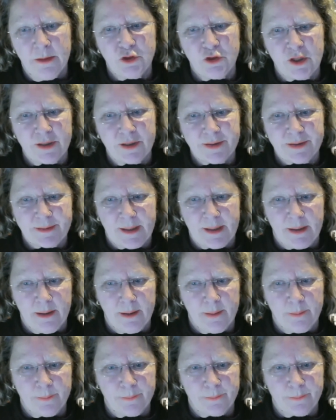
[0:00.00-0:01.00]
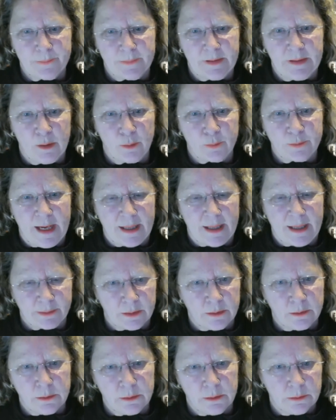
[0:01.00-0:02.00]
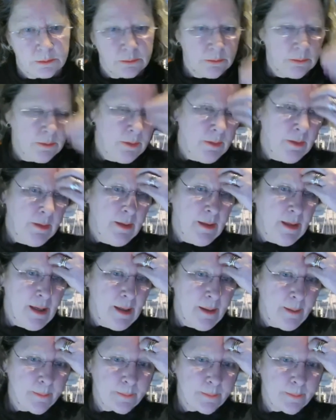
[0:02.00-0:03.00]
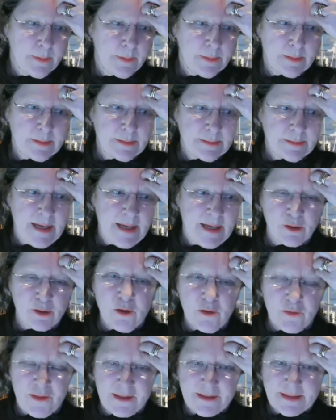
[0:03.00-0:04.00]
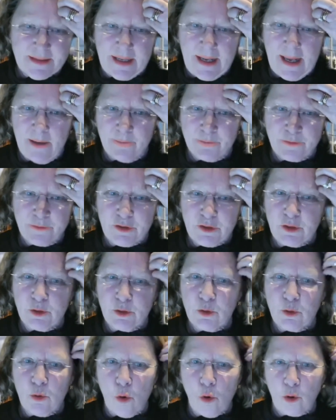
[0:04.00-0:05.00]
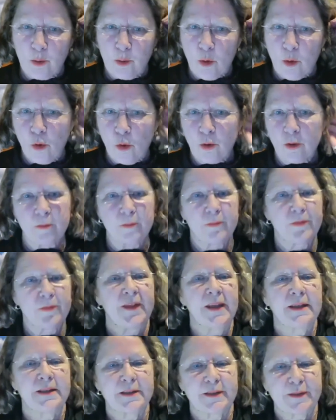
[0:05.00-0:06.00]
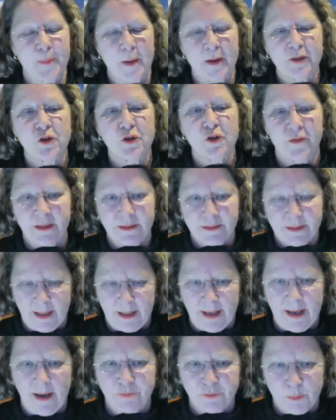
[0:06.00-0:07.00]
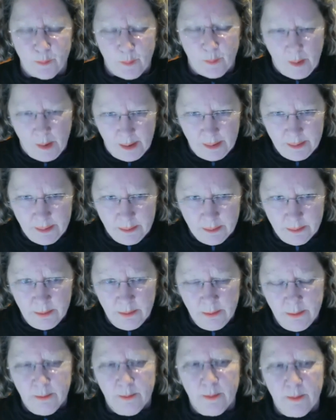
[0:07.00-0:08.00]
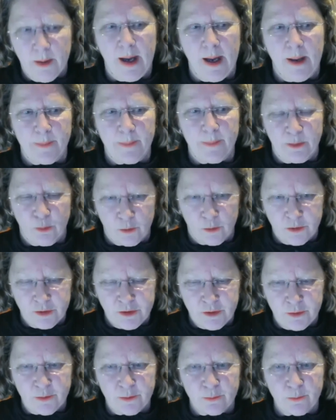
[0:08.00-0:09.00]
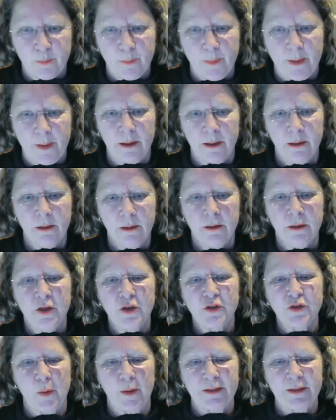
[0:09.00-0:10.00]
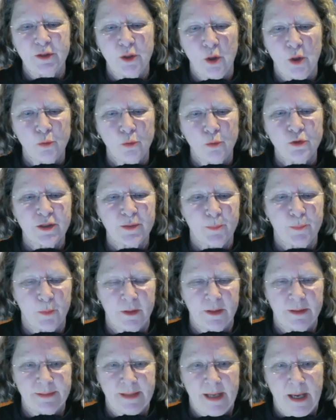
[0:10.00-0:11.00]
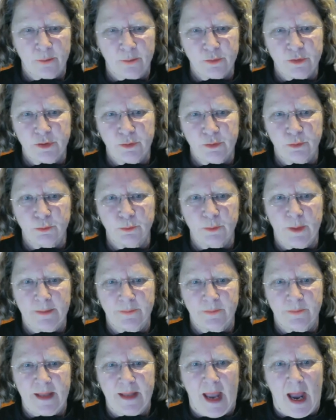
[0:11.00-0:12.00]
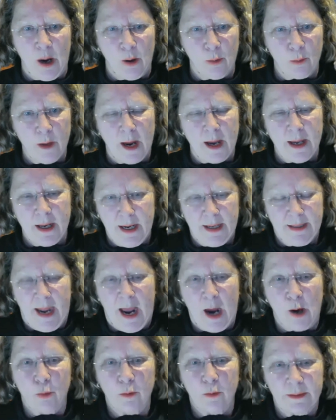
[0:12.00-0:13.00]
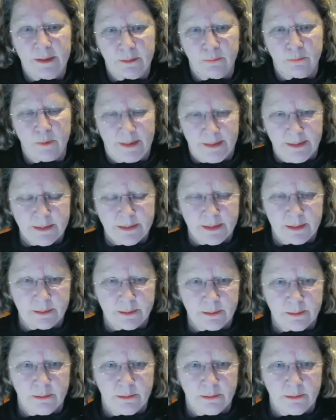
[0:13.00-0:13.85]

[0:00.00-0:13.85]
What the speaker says: just technical things that I have to do, or special things that I have to buy in order to do the repair. So I don't just put it down to like an hourly rate.